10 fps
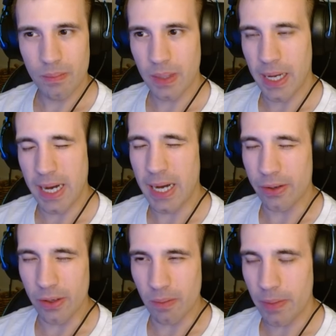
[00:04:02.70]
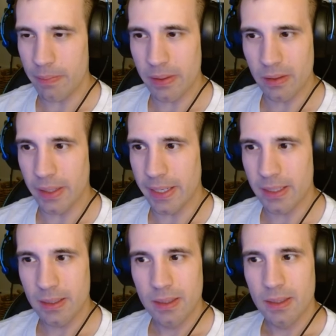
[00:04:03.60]
I don't know, maybe like
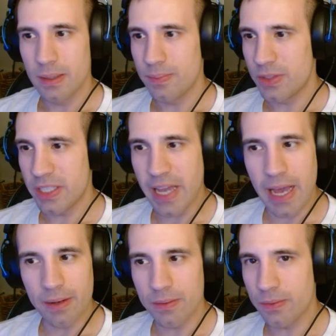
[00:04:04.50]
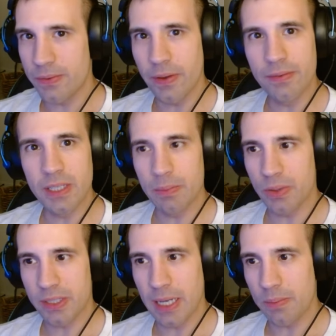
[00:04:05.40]

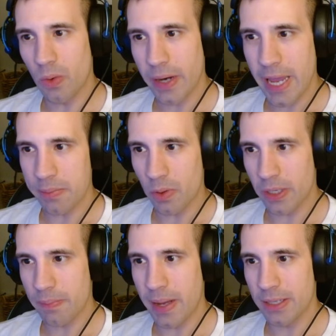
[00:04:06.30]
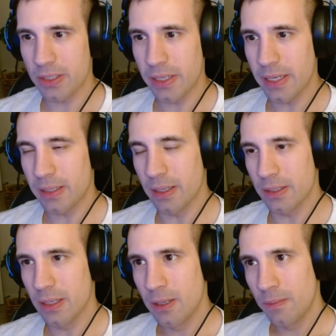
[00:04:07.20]
10-15% more ammo capacity
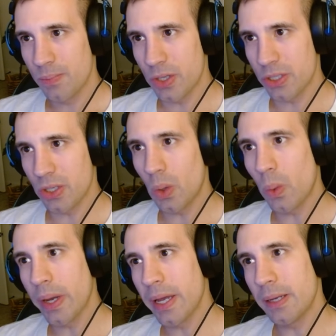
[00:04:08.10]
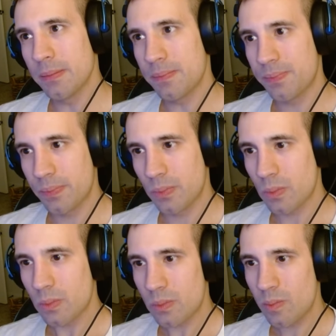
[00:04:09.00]
because there's no way
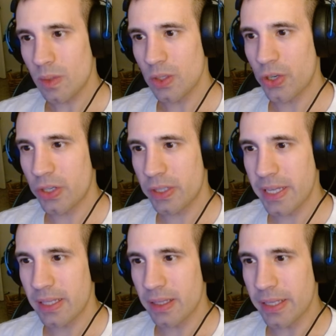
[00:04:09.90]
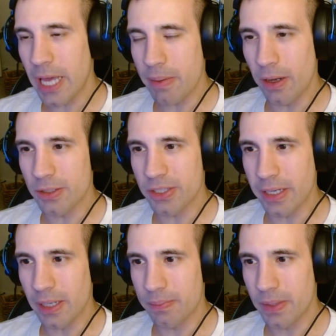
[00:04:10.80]
currently in the game how it's set
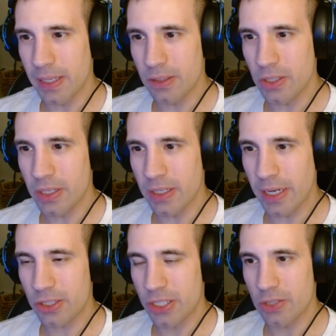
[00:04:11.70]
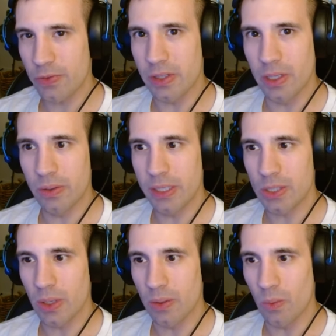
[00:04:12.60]
up that you can actually just reload these
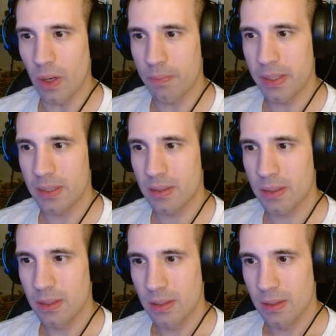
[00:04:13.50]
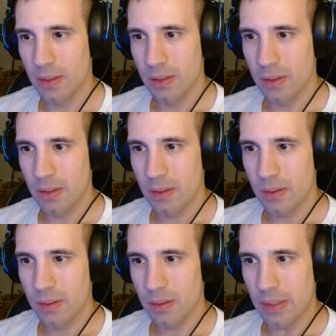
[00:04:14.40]
weapons
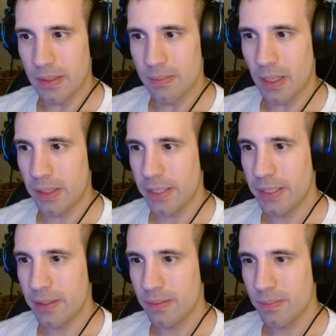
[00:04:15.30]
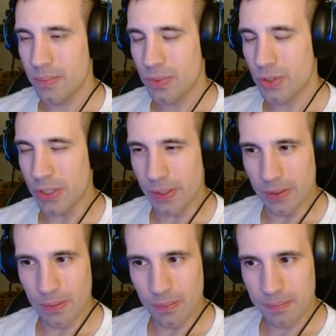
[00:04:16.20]
on here. So